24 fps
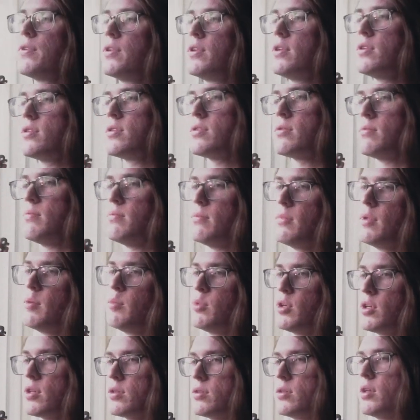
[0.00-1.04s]
this
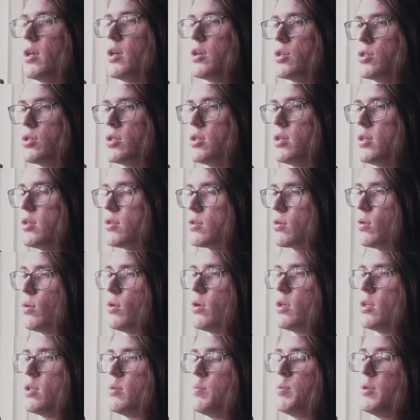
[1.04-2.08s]
mimic section, it's
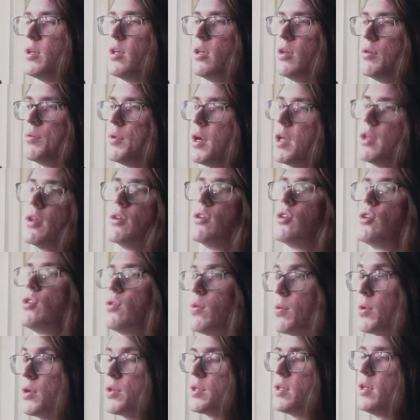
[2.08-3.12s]
going to be rather
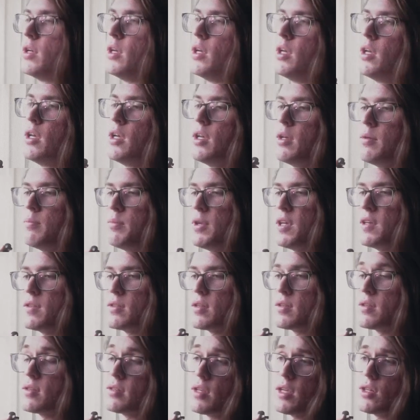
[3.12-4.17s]
short, because
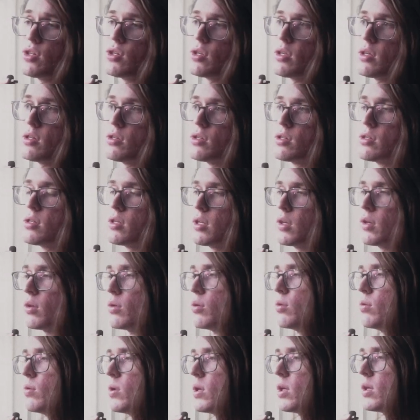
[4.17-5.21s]
it's essentially just
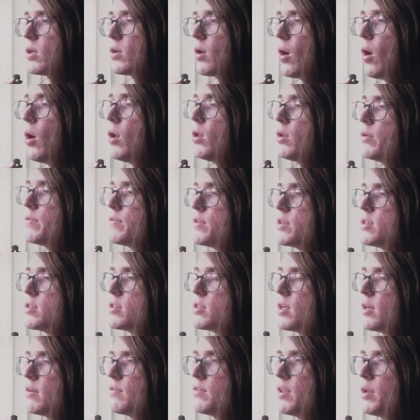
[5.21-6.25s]
including all of the
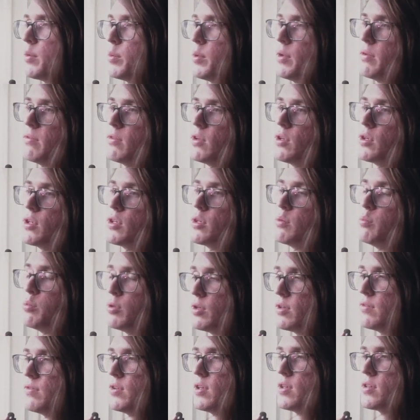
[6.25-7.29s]
stuff that we've learned
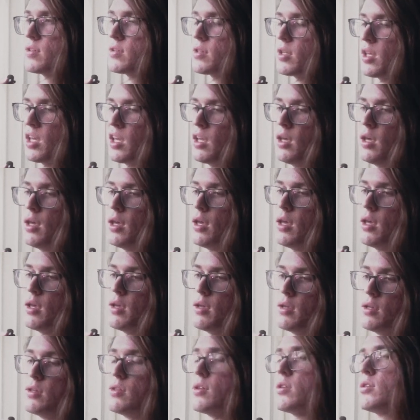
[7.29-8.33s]
previously,
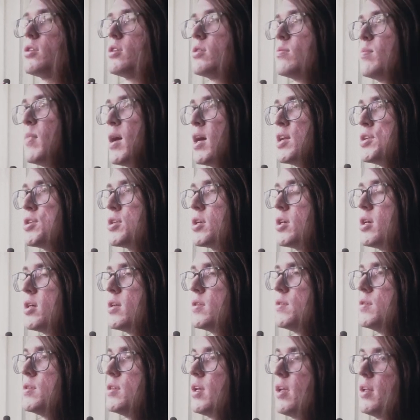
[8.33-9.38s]
such as match
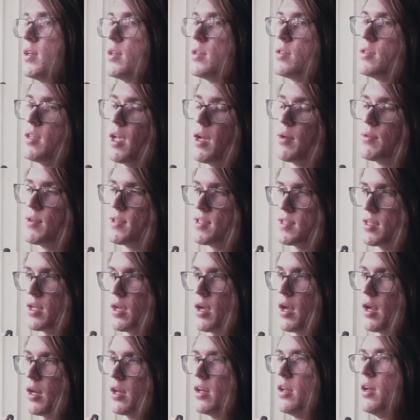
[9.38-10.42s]
cuts and sound
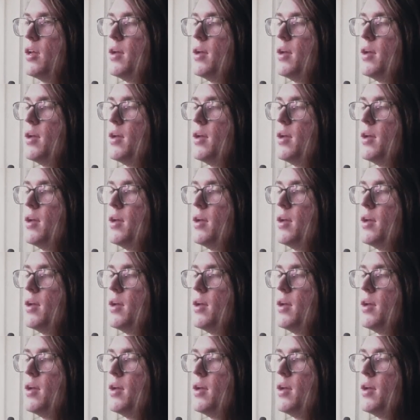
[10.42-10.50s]
design,